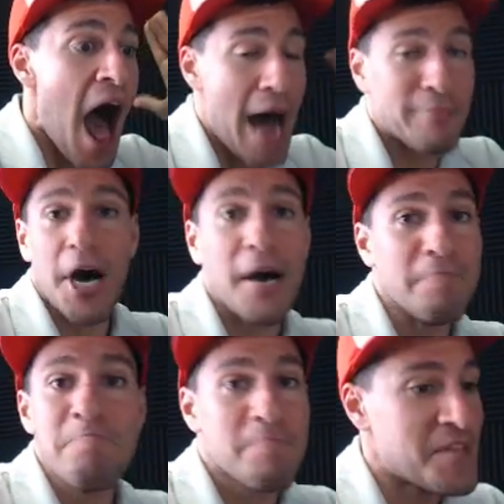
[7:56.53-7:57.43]
I'm
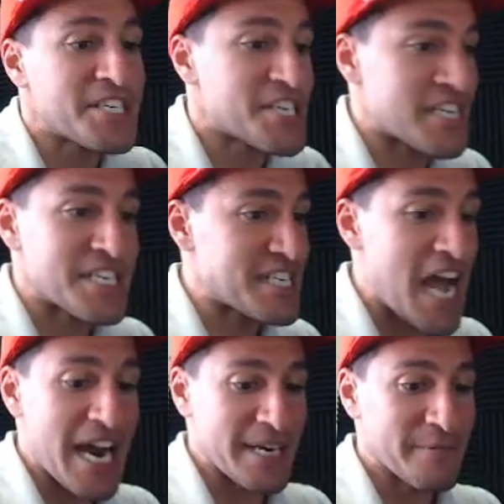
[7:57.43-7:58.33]
done. This is
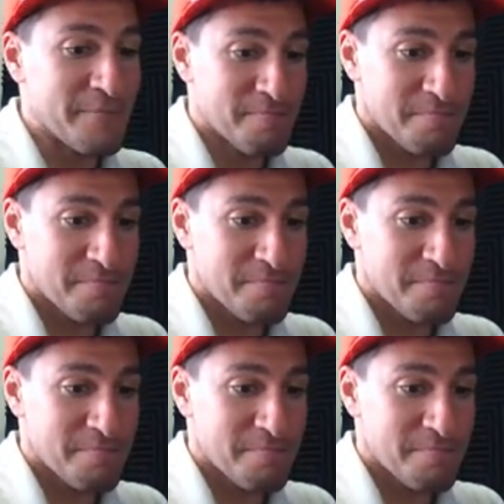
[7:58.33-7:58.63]
insane.